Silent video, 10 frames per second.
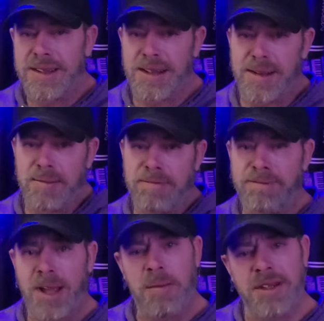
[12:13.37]
it's um,
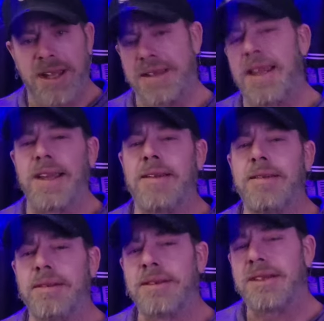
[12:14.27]
almost got like
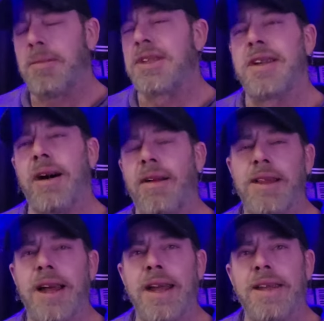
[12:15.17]
it's almost
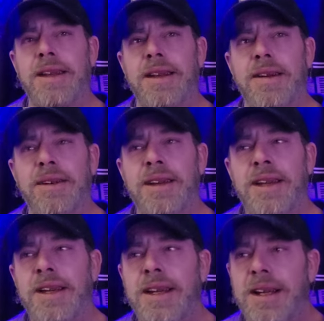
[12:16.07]
cult like, you know.
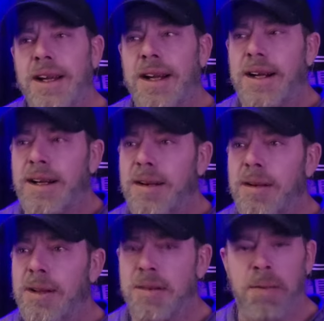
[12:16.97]
Uh,
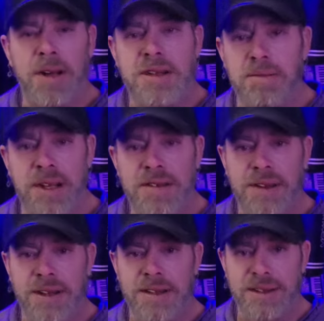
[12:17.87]
it's a bunch of
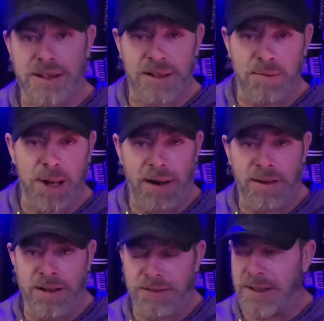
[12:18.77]
misfits. Uh,
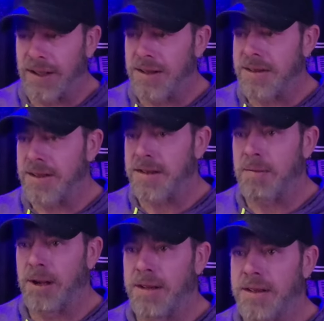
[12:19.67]
powerlifting is just a
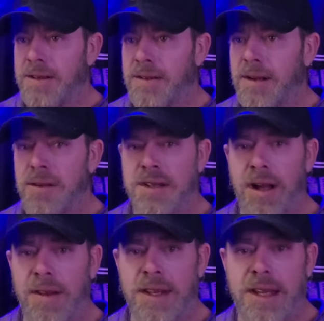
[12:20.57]
bunch of. It was
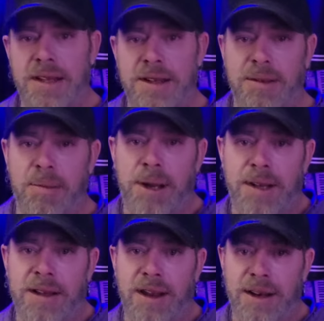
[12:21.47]
all the kids that were
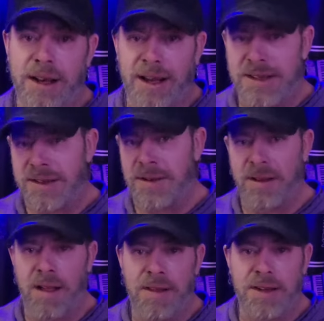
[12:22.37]
picked on in high school,
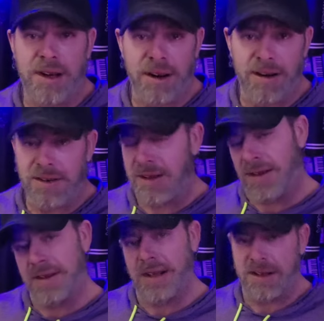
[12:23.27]
all the nerds,
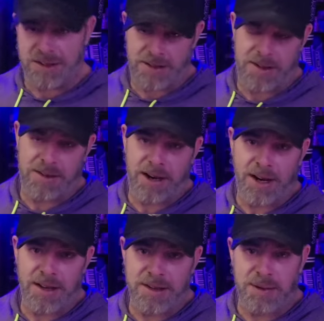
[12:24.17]
all the Dungeons and
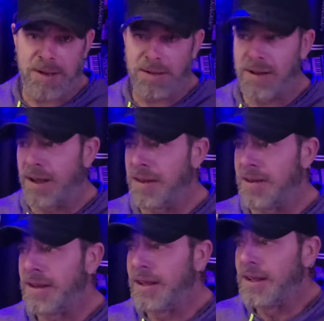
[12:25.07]
Dragons people, all
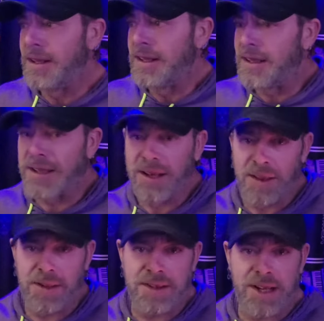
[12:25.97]
the, you
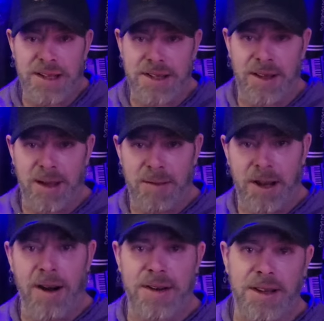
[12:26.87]
know, the chess club,
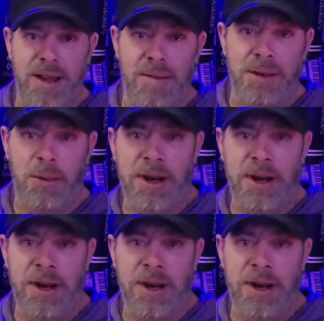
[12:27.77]
the art club, the